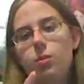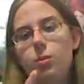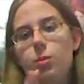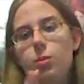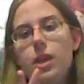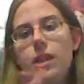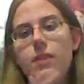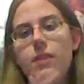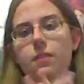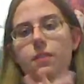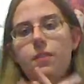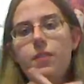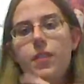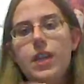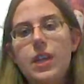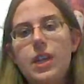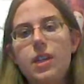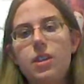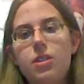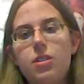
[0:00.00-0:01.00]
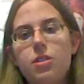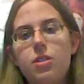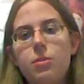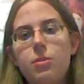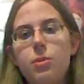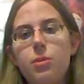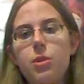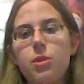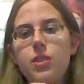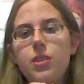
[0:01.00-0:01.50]
We finished a
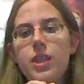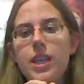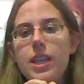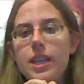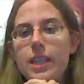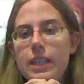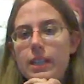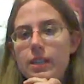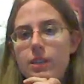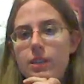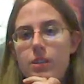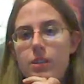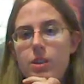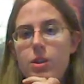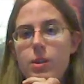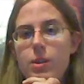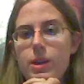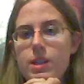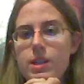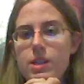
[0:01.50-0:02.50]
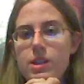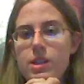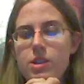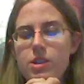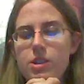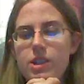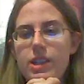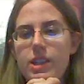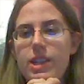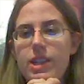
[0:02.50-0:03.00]
movie in U.S.
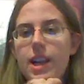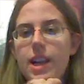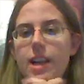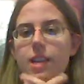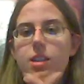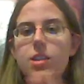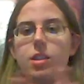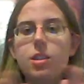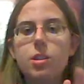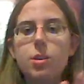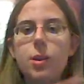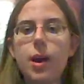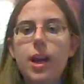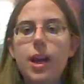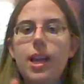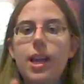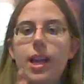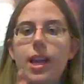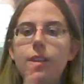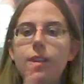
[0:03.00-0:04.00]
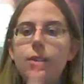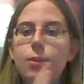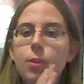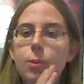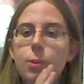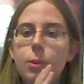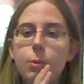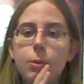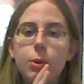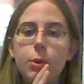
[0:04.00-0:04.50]
history today, too. I can't
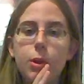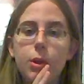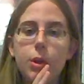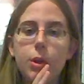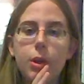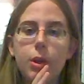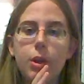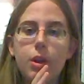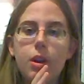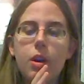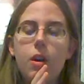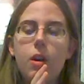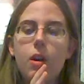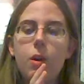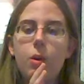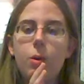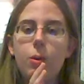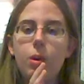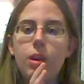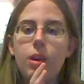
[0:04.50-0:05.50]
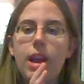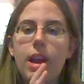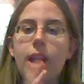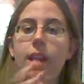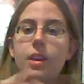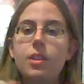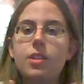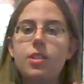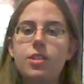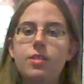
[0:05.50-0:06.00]
remember what
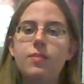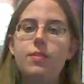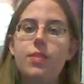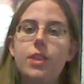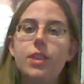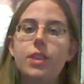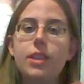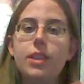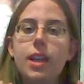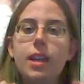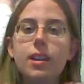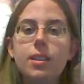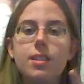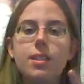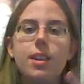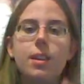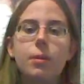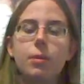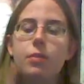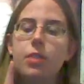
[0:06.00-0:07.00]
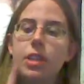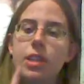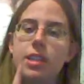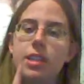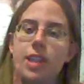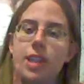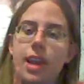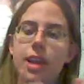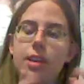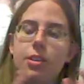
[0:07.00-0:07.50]
Andersonville. That's the name of it.
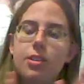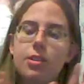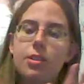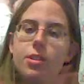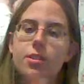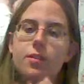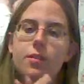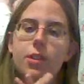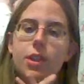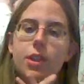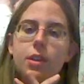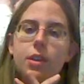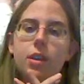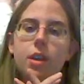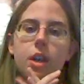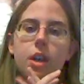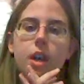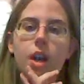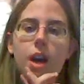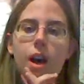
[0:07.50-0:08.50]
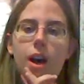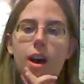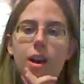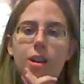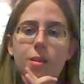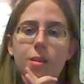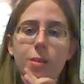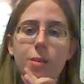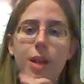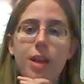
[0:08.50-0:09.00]
It's Andersonville.
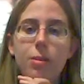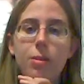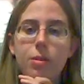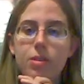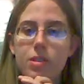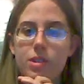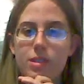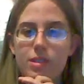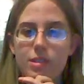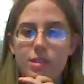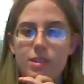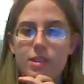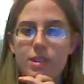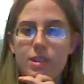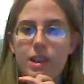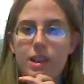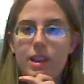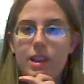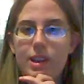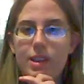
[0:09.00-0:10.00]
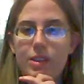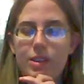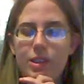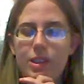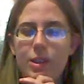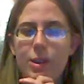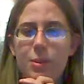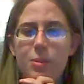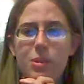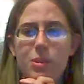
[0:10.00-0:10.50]
Um, that was I don't
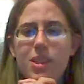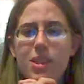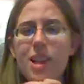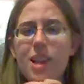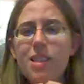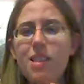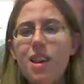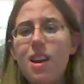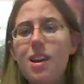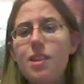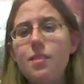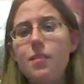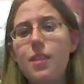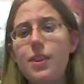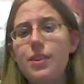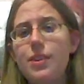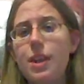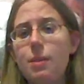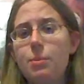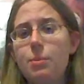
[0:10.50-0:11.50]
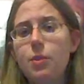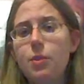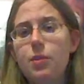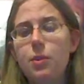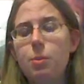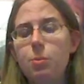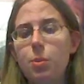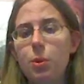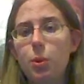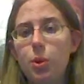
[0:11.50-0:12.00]
know. It was I kind of found that
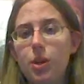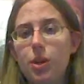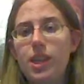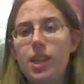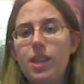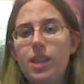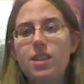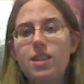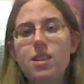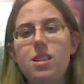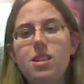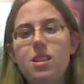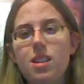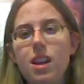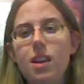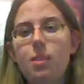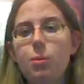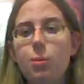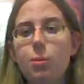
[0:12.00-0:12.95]
movie boring because I